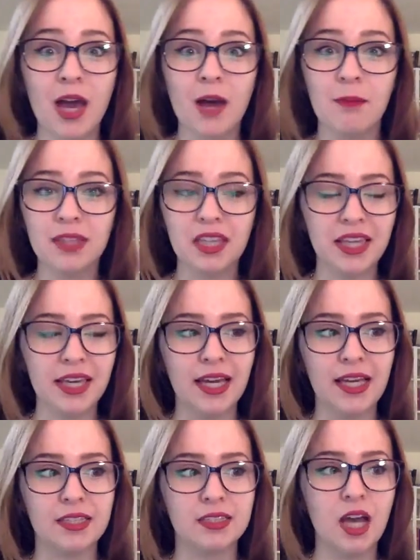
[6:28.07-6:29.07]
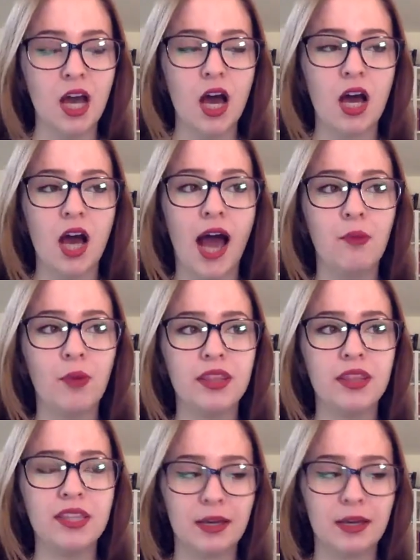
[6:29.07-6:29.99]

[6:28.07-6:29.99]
But the thing is, one of the things